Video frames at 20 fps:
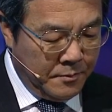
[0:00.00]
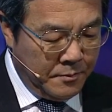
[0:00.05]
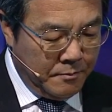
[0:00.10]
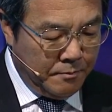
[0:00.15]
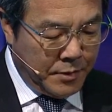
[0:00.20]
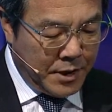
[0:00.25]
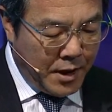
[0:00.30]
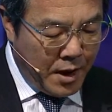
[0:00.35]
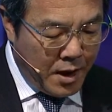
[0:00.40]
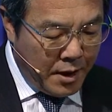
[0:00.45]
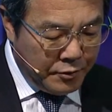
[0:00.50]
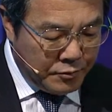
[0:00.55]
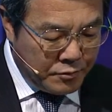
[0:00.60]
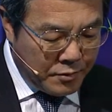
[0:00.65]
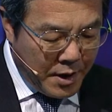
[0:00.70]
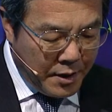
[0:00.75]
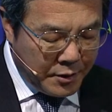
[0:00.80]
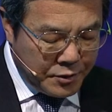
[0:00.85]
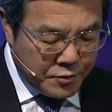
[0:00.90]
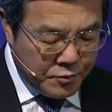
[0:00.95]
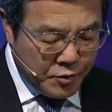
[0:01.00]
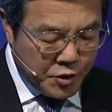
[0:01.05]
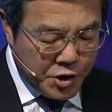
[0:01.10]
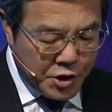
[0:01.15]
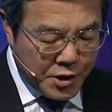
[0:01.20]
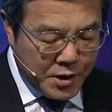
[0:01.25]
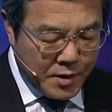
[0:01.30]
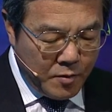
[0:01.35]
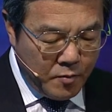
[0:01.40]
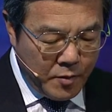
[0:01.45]
But I would like to
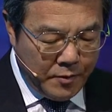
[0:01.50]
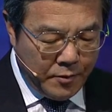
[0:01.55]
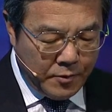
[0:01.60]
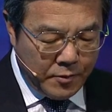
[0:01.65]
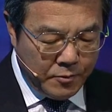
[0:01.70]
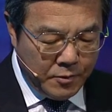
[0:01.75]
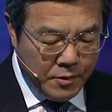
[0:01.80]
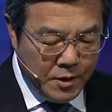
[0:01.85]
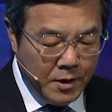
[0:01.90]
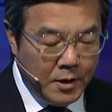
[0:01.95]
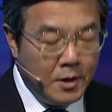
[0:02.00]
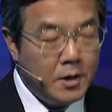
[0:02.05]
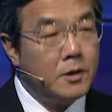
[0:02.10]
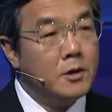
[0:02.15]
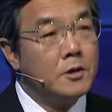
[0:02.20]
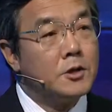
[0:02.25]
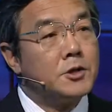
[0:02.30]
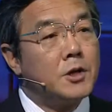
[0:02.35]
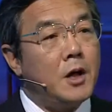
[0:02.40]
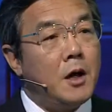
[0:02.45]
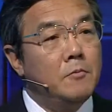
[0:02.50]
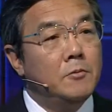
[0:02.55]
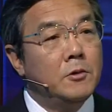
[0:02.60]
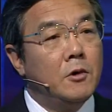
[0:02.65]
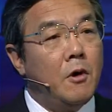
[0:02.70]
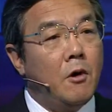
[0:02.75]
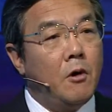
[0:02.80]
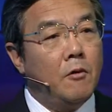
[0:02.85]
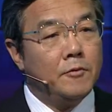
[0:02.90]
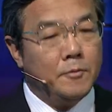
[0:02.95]
share with you some
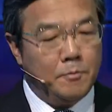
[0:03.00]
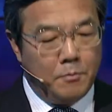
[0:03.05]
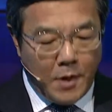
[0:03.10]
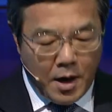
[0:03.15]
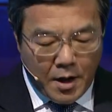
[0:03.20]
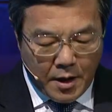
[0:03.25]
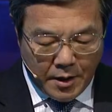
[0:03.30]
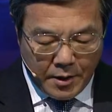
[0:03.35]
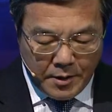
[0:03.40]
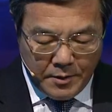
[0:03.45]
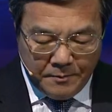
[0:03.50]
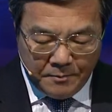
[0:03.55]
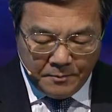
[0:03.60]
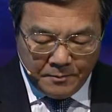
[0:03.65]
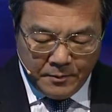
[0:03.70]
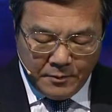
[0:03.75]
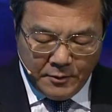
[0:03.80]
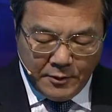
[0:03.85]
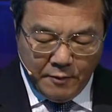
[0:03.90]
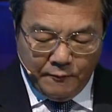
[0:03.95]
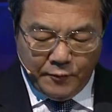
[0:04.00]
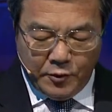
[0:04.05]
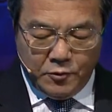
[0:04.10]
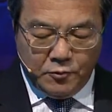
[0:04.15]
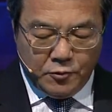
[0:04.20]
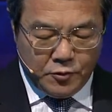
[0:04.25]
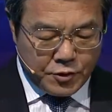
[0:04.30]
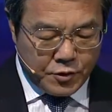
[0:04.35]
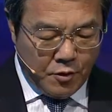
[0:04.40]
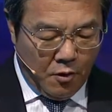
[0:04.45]
of my
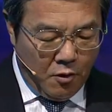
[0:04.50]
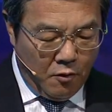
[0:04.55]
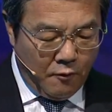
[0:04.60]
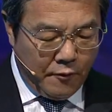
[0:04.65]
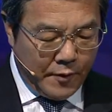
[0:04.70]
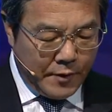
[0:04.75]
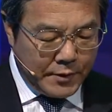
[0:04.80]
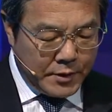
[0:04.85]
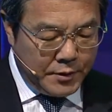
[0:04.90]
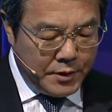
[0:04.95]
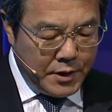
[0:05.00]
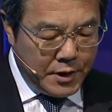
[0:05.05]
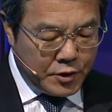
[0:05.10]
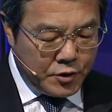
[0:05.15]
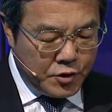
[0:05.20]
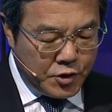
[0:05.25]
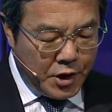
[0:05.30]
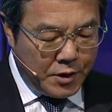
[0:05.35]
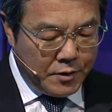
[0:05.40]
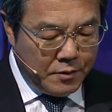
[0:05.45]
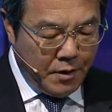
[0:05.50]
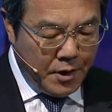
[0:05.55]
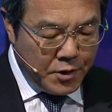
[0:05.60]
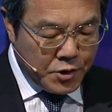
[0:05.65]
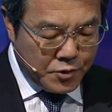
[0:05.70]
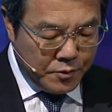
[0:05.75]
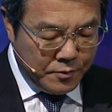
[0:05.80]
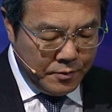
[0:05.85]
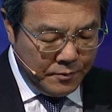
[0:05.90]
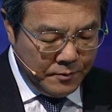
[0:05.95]
views over the next
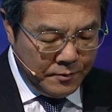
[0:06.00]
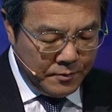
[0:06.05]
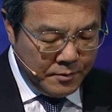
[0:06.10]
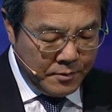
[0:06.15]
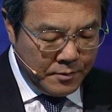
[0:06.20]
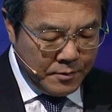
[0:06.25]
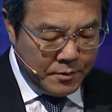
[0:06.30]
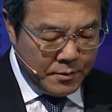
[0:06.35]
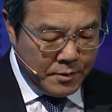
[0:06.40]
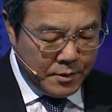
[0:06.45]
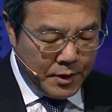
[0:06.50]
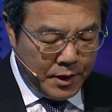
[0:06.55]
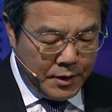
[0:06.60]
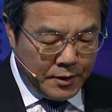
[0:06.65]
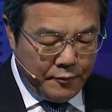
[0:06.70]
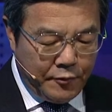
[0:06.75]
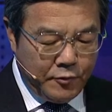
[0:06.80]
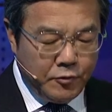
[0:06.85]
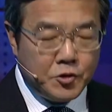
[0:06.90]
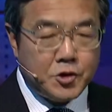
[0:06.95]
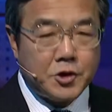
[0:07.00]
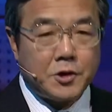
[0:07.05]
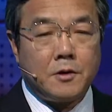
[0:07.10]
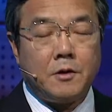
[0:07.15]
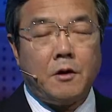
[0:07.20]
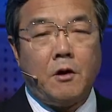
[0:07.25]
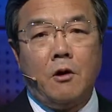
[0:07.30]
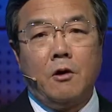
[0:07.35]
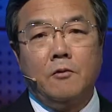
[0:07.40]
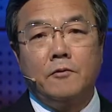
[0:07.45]
generation and the future
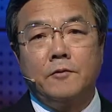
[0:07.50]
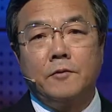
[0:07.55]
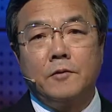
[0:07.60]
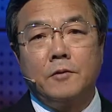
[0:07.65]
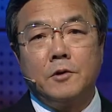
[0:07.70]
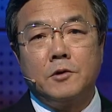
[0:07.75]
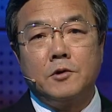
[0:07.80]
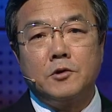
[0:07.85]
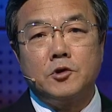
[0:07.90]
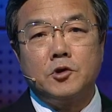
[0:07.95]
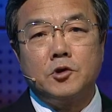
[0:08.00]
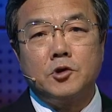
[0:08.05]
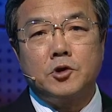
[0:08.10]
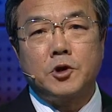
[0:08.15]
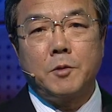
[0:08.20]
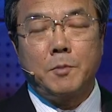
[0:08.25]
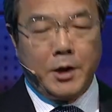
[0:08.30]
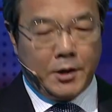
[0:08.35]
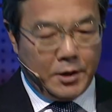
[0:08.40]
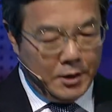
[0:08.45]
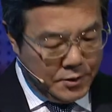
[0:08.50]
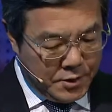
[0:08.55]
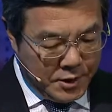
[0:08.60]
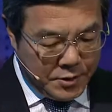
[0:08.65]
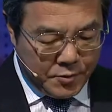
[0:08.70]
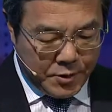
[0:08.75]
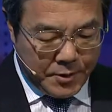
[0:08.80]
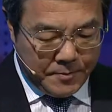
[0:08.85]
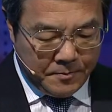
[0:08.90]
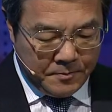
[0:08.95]
of shipping
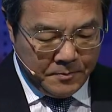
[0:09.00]
industry.